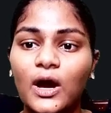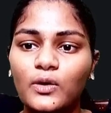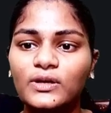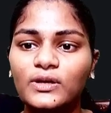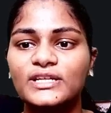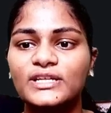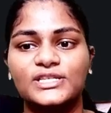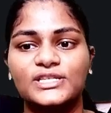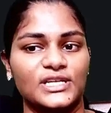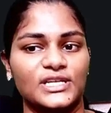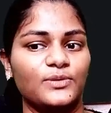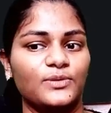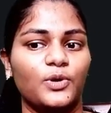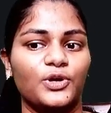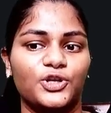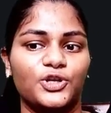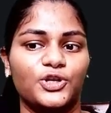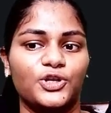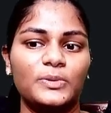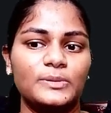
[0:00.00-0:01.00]
let's read what your
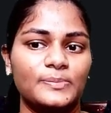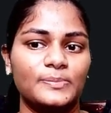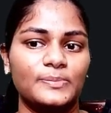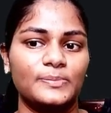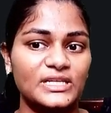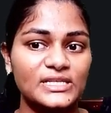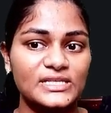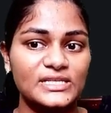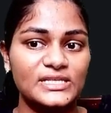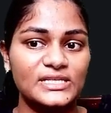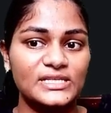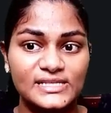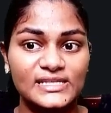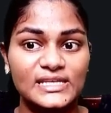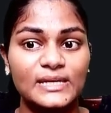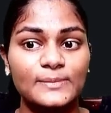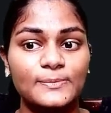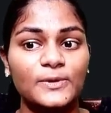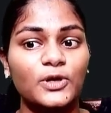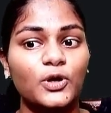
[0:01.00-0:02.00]
PPT says,
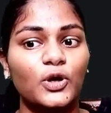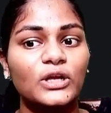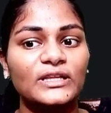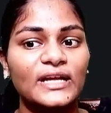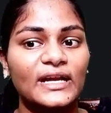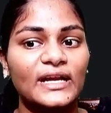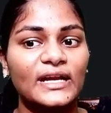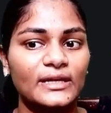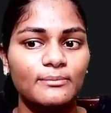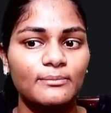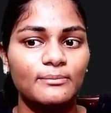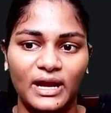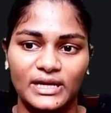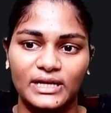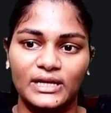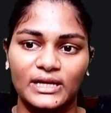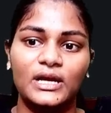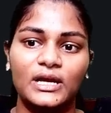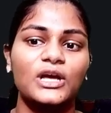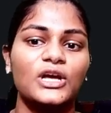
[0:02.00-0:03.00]
keeping all that in mind.
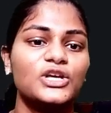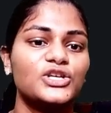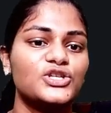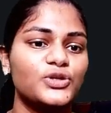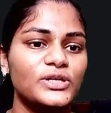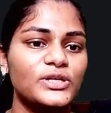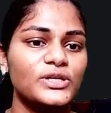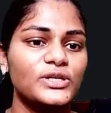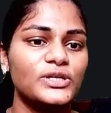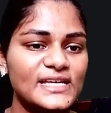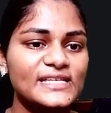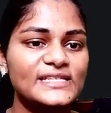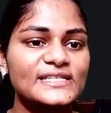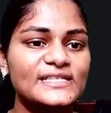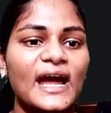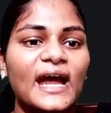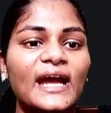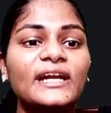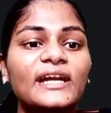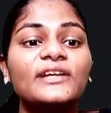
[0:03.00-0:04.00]
So it says
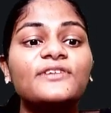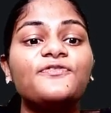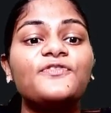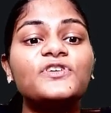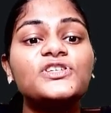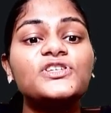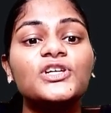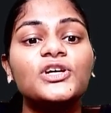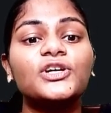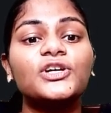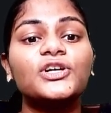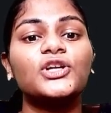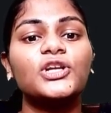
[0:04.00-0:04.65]
that if a circular